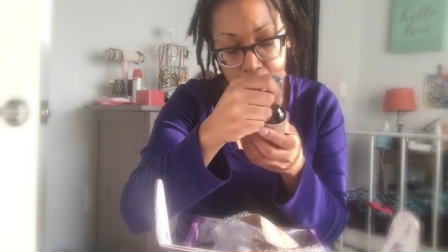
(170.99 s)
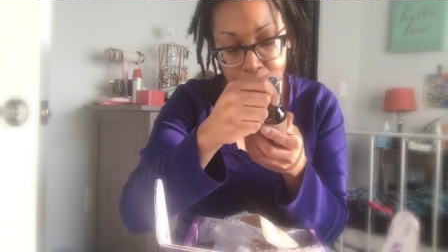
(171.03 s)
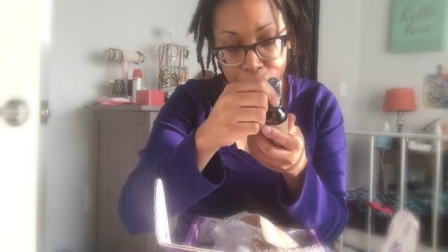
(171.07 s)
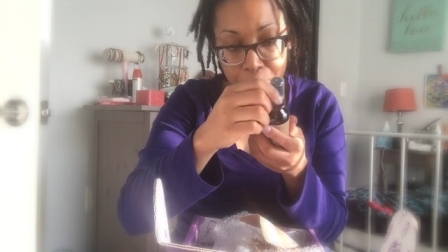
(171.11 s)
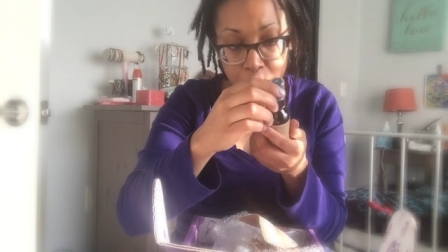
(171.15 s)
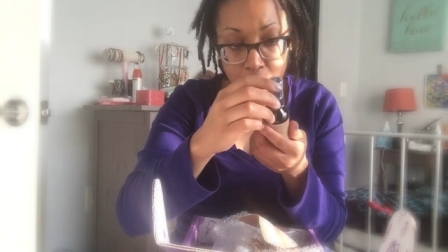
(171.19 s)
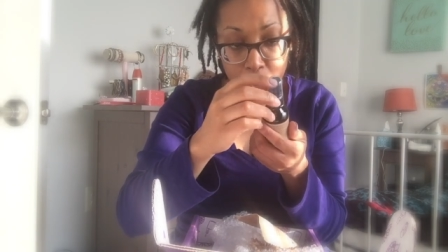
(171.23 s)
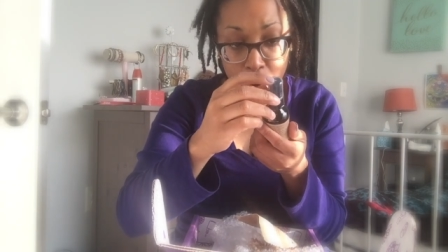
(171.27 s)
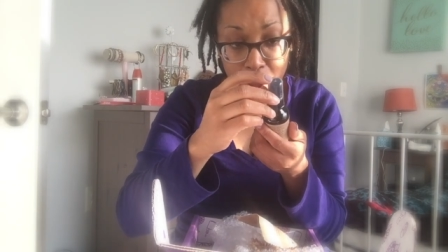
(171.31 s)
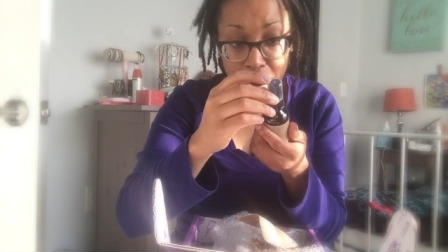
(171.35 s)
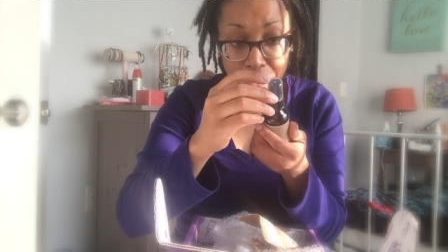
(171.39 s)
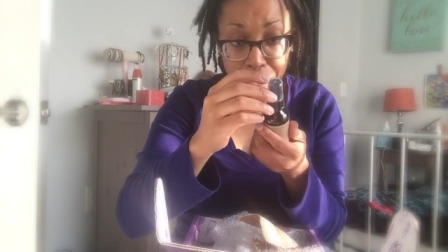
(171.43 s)

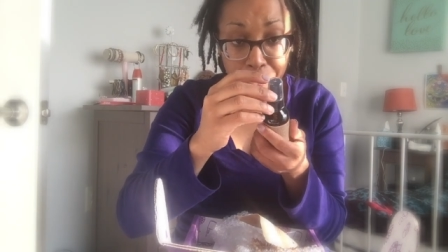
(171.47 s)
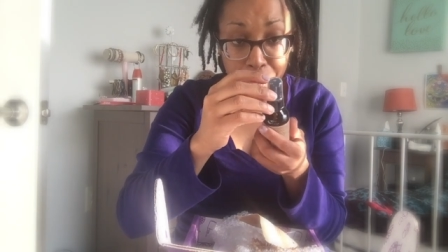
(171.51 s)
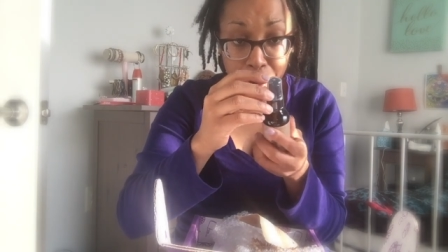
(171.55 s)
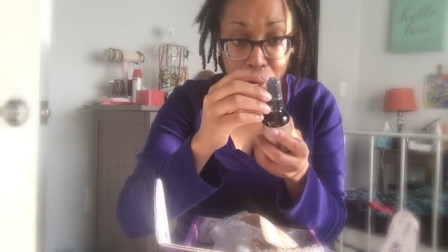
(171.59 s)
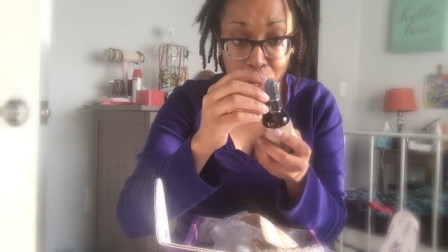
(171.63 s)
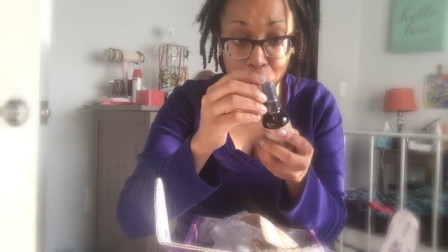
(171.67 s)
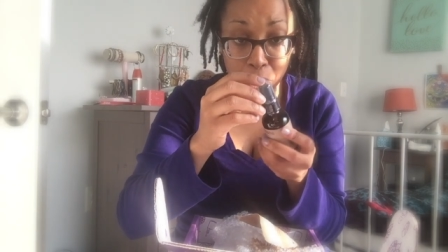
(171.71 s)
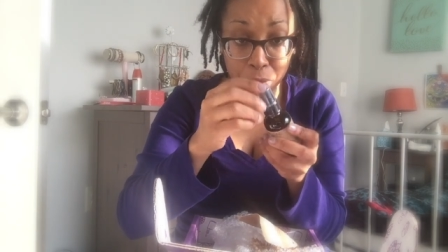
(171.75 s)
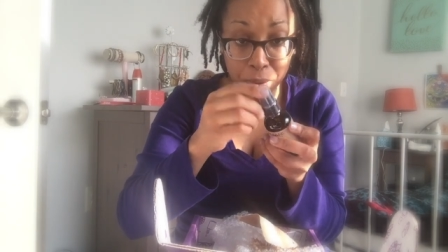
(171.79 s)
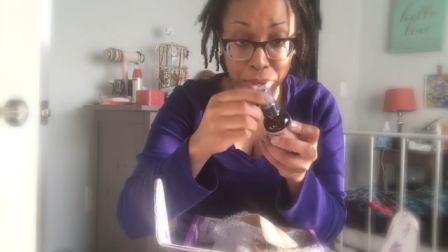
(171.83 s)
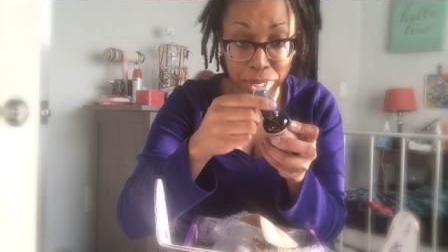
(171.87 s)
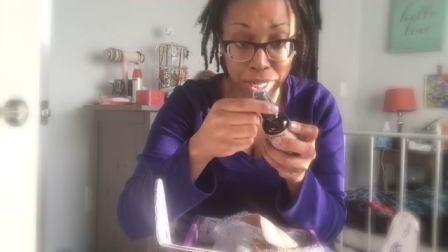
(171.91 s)
I know
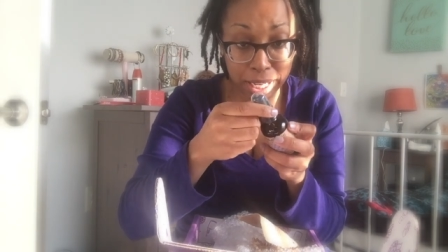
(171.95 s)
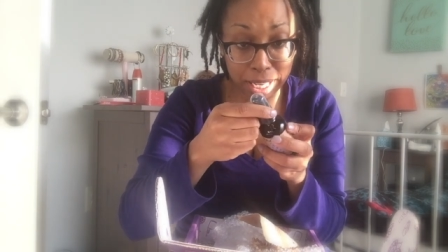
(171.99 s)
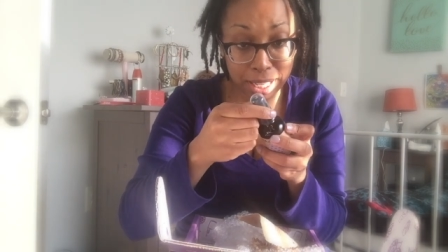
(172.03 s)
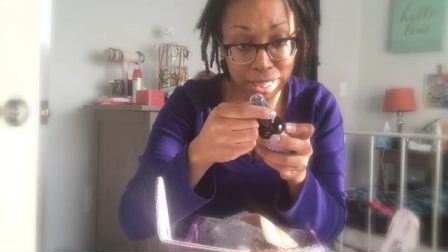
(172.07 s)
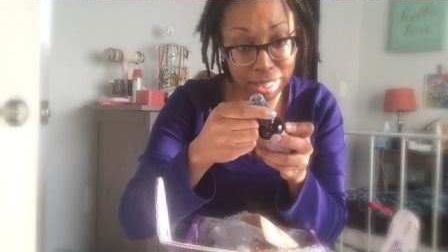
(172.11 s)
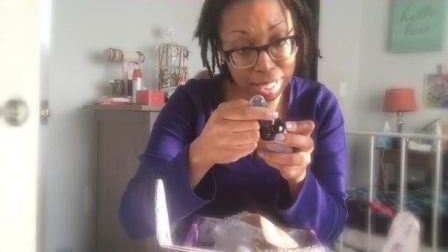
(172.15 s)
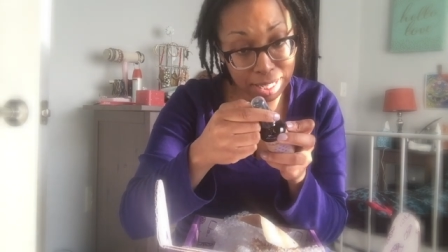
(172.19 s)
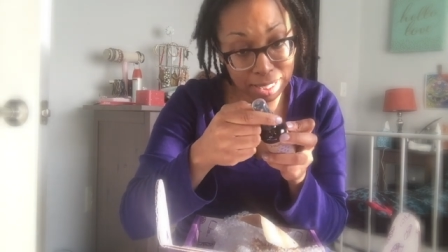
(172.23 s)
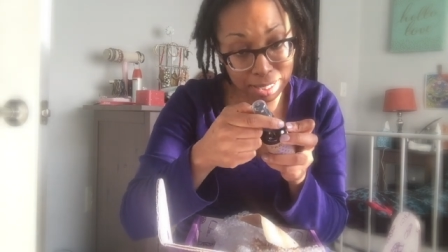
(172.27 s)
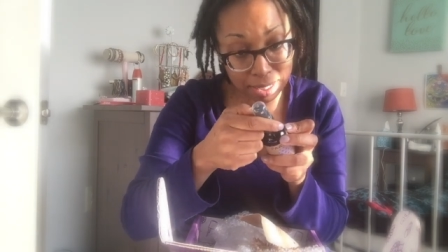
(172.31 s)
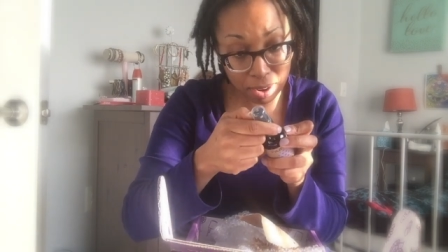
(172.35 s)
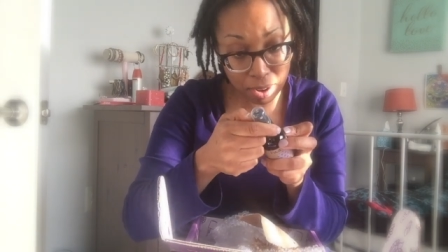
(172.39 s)
every
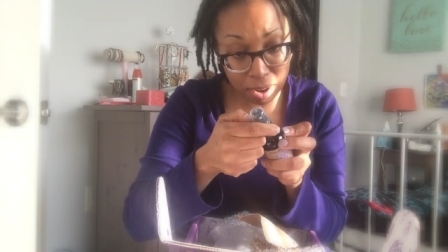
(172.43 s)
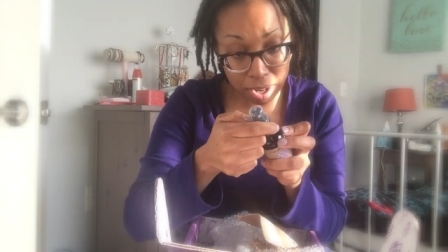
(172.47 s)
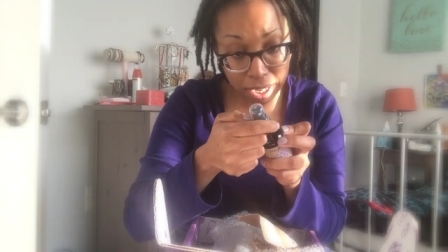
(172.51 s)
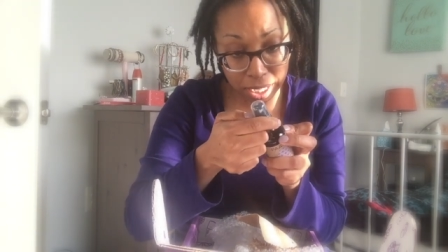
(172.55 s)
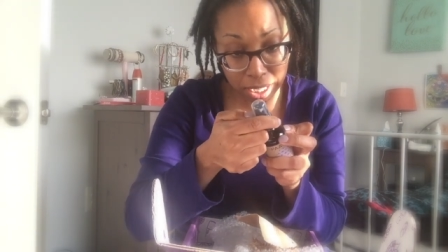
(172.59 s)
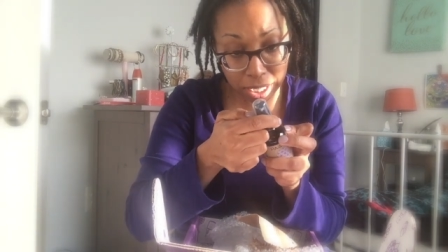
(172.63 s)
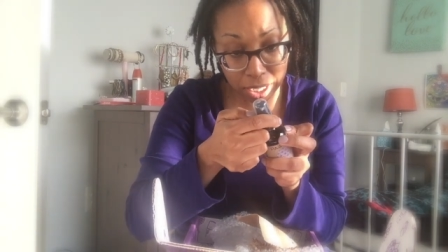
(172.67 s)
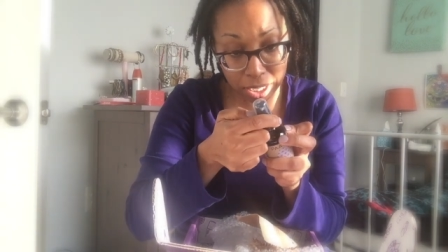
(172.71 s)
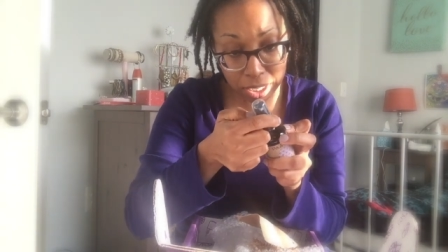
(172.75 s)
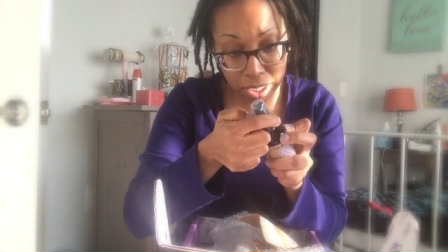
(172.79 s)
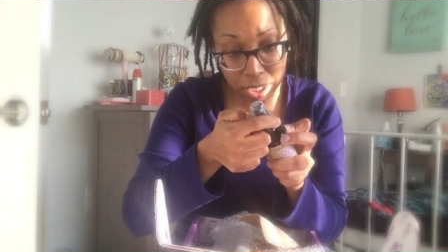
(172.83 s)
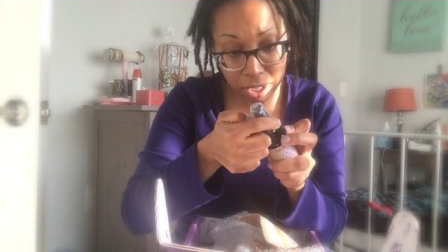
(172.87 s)
ingredient that's
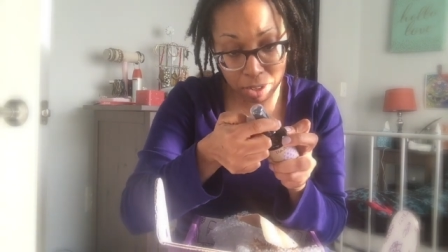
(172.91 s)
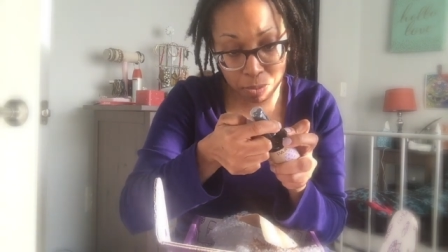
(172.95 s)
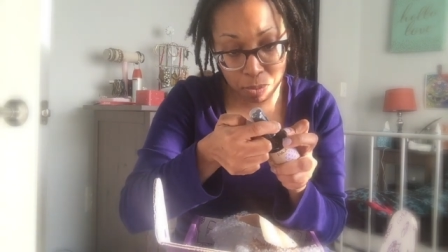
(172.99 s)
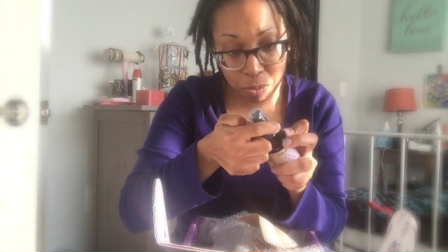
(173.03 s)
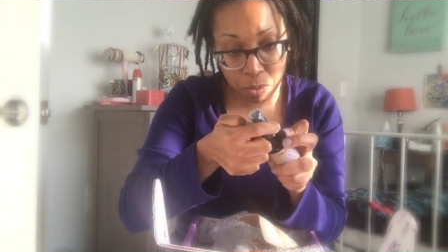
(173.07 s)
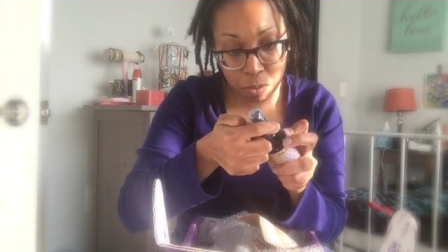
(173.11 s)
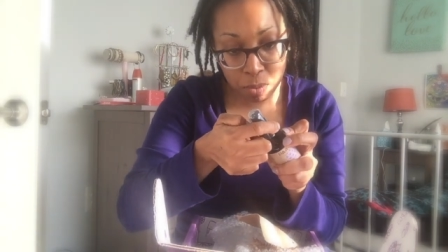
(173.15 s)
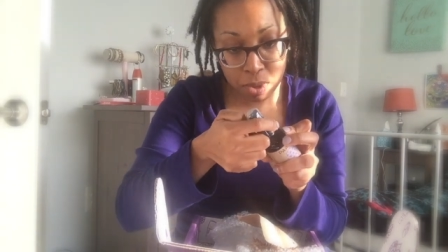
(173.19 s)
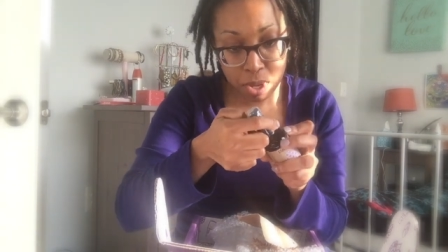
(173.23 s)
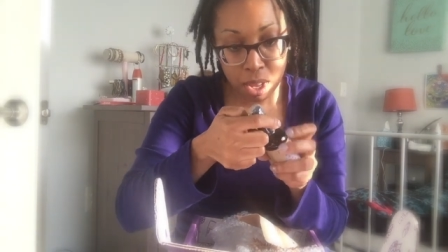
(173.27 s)
on here.